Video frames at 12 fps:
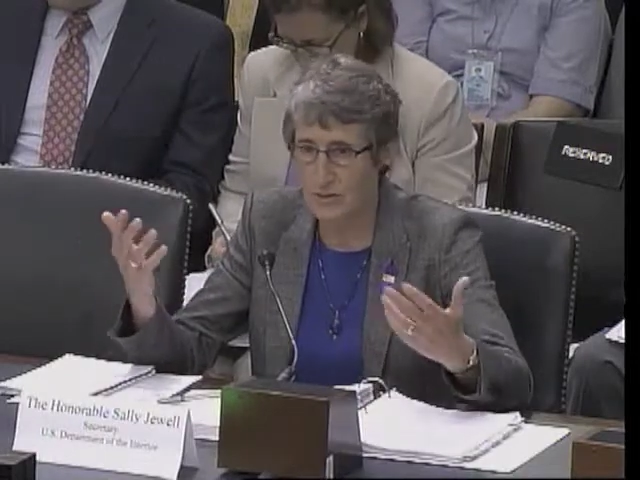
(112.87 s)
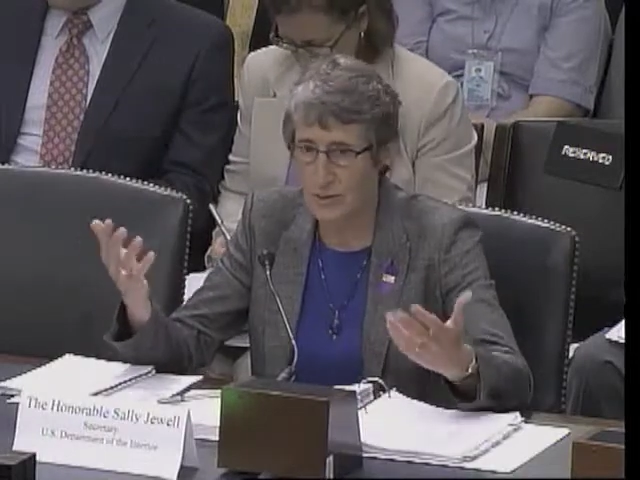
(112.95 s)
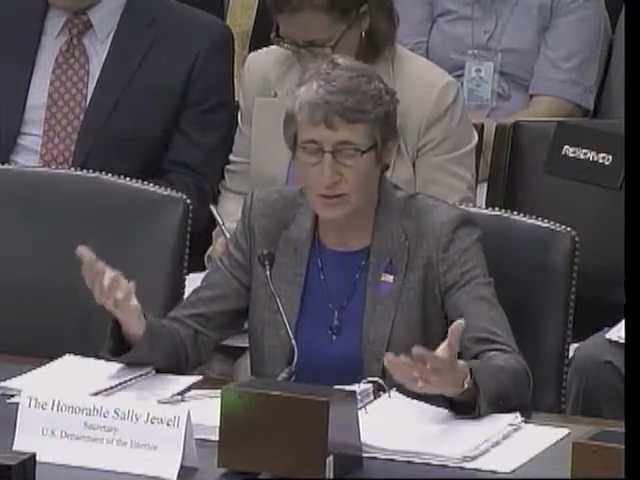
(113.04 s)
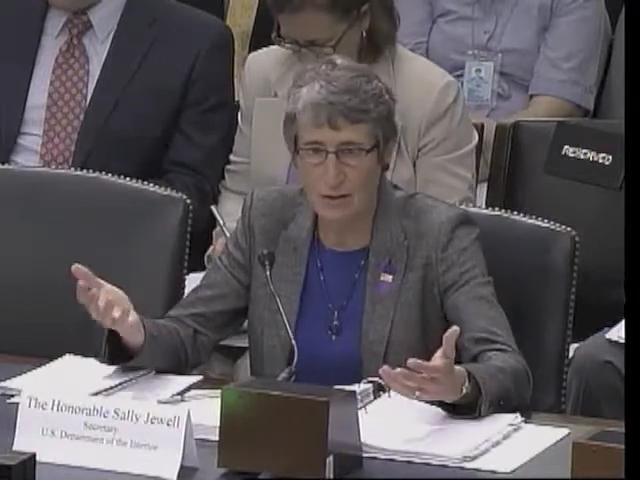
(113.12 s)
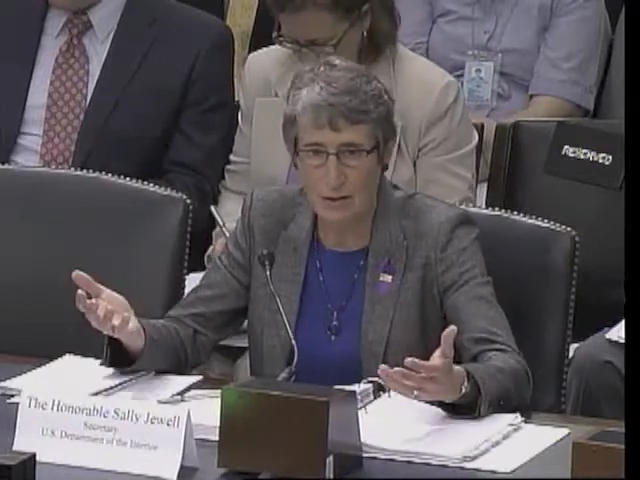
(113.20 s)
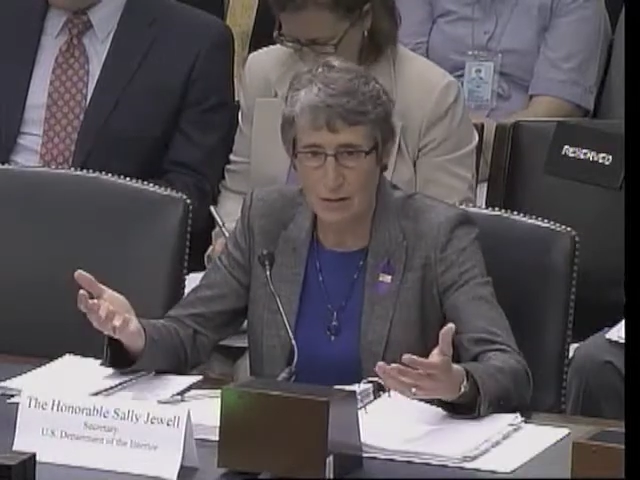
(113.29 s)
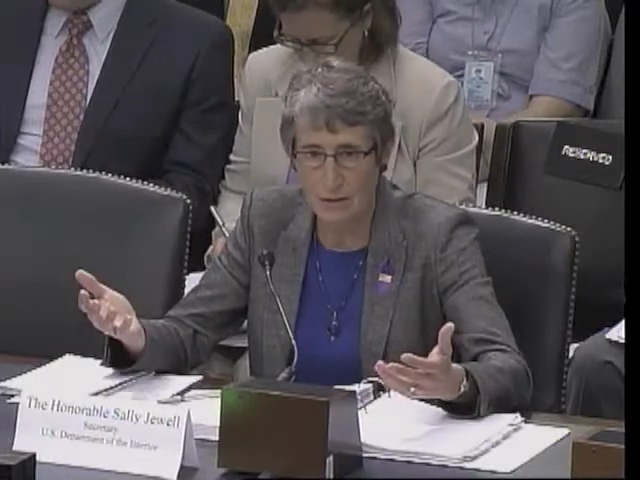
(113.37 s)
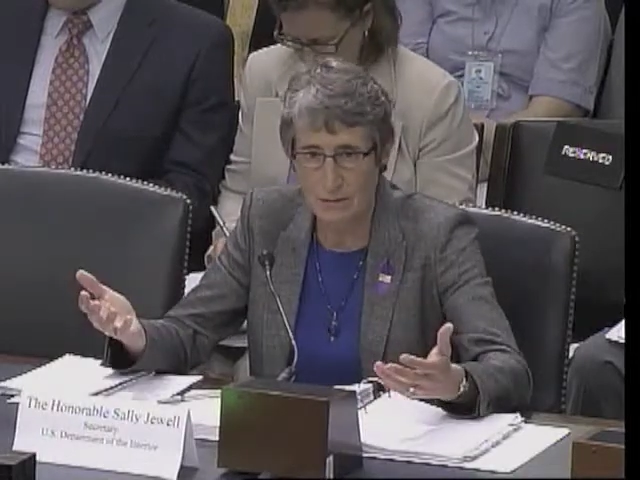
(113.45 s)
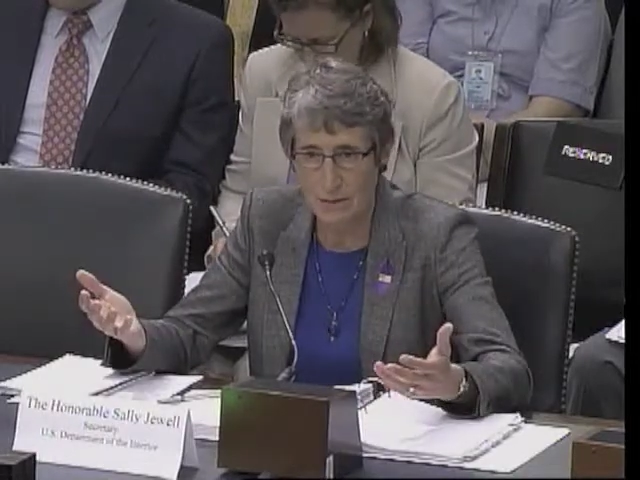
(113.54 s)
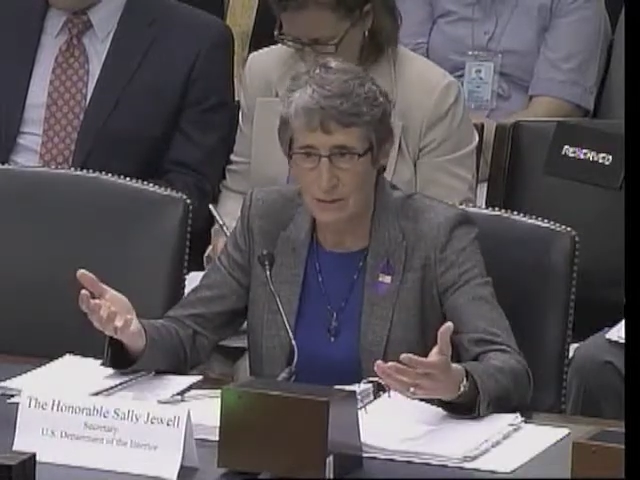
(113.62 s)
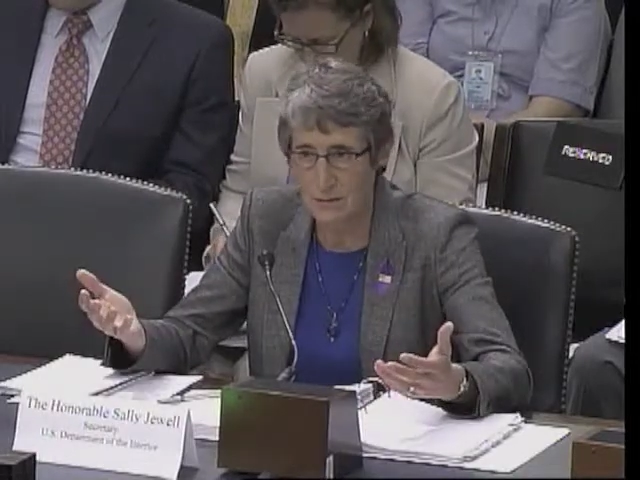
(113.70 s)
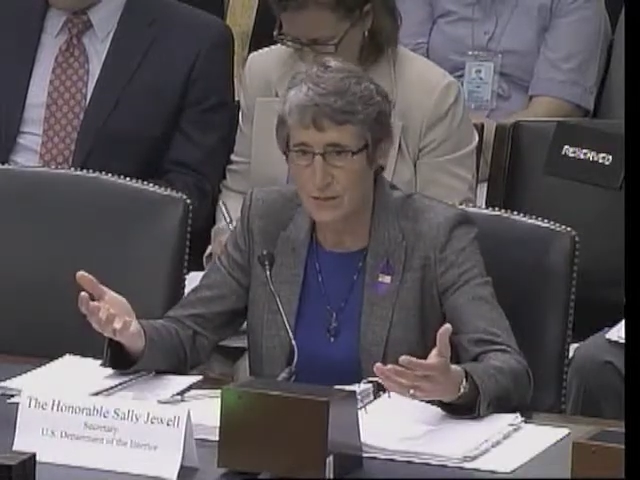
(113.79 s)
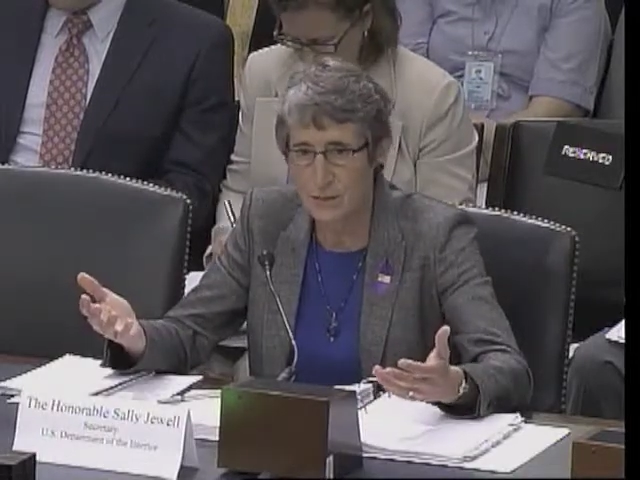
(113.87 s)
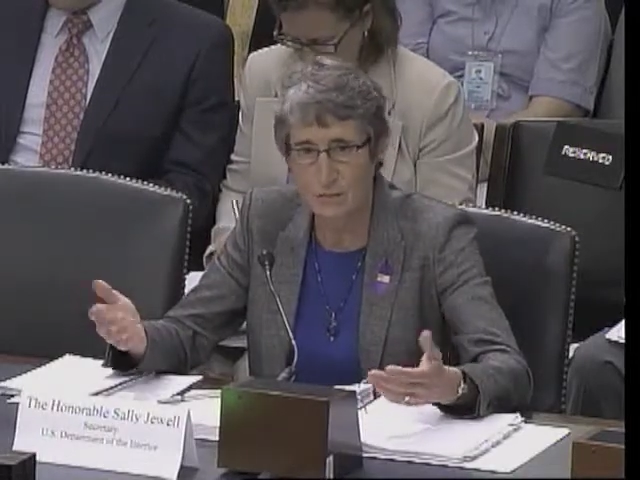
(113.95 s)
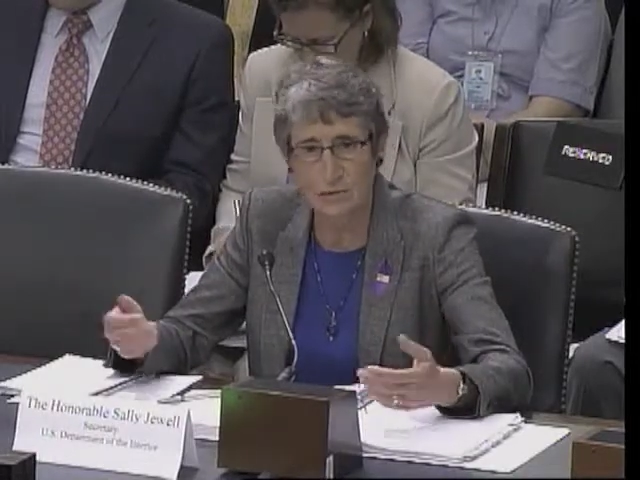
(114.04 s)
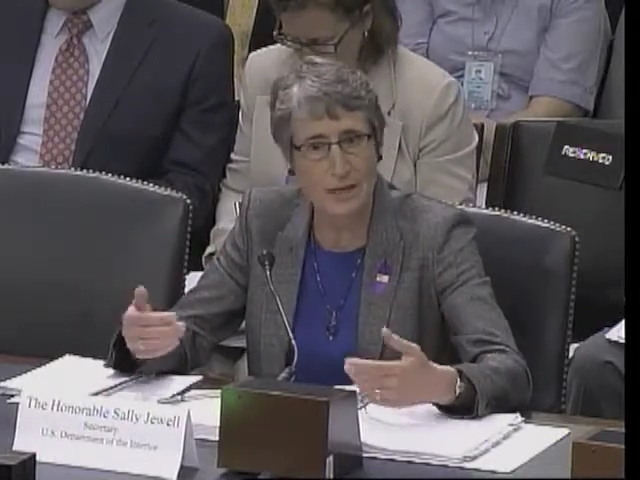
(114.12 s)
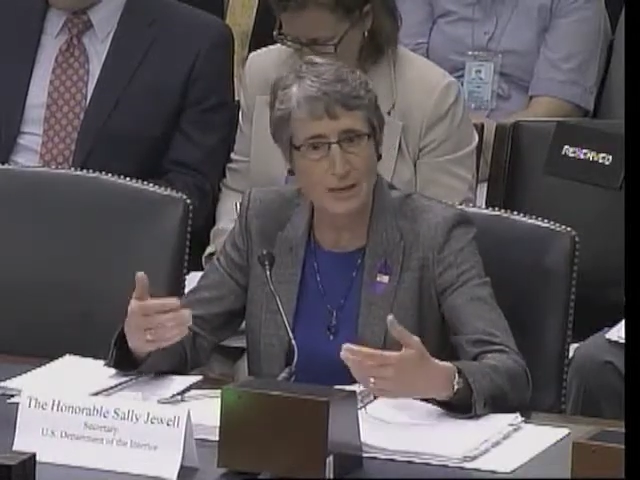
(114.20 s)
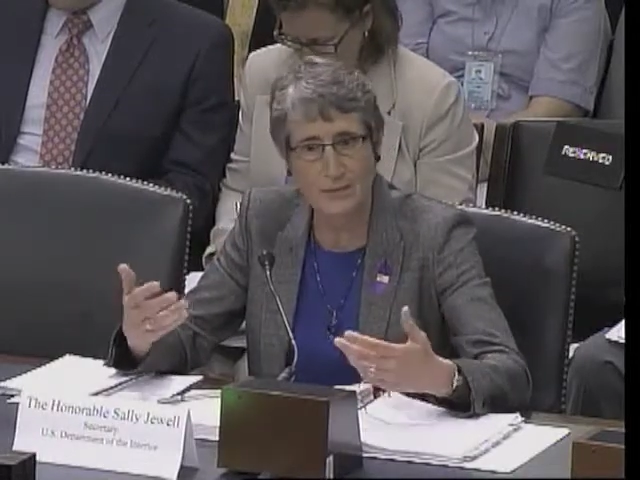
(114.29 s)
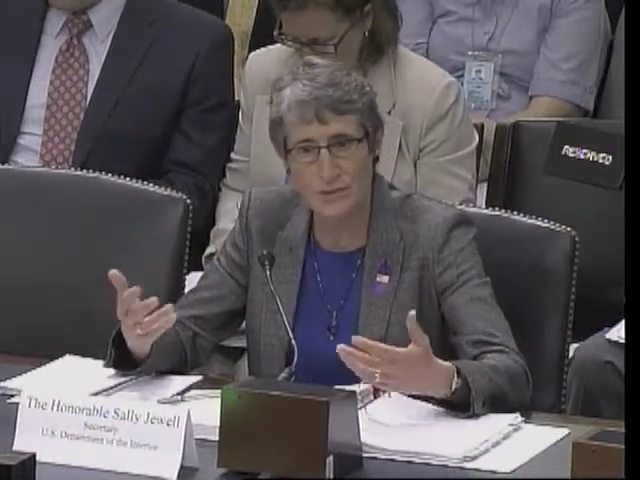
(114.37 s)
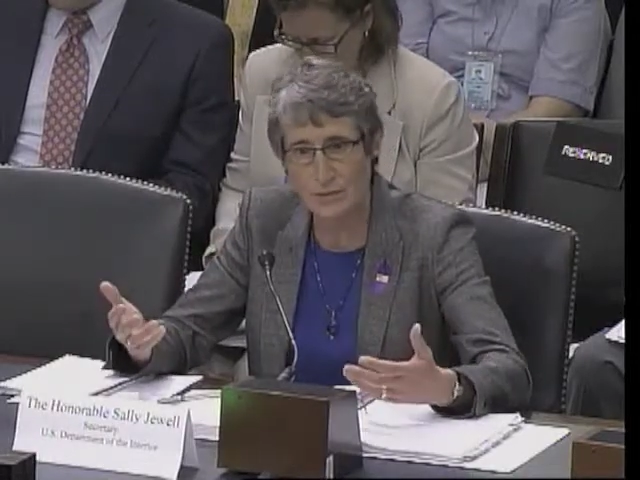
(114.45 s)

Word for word: there are individual names,